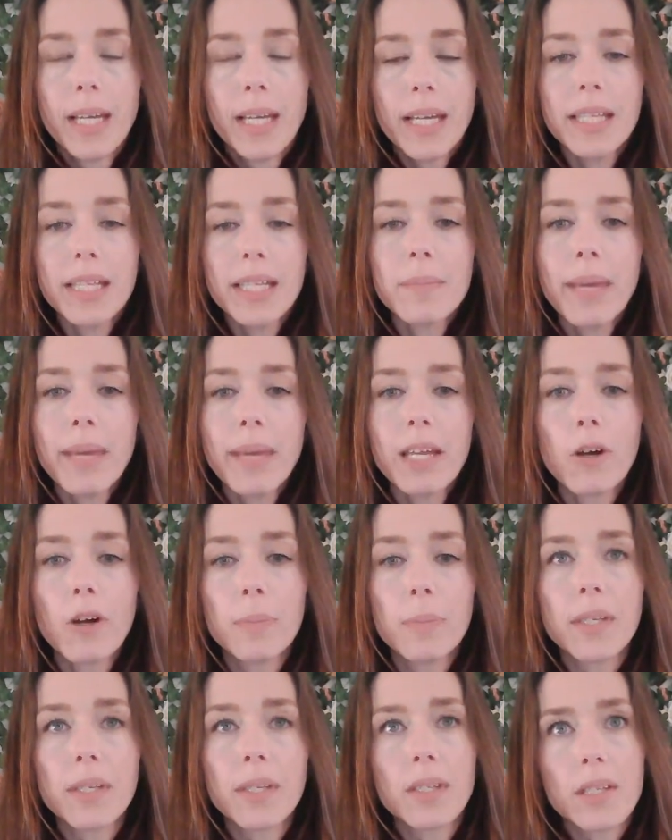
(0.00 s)
It's my
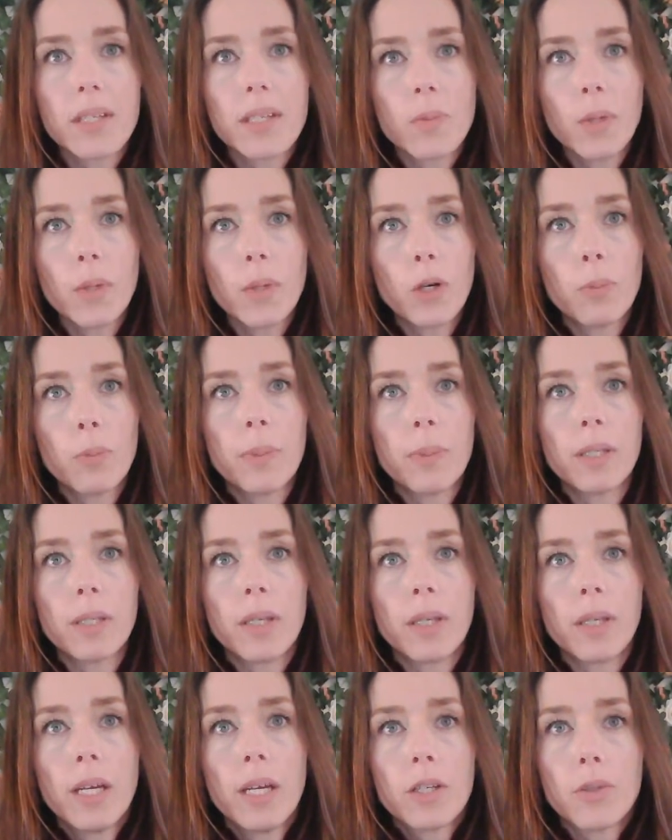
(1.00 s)
hope that this will open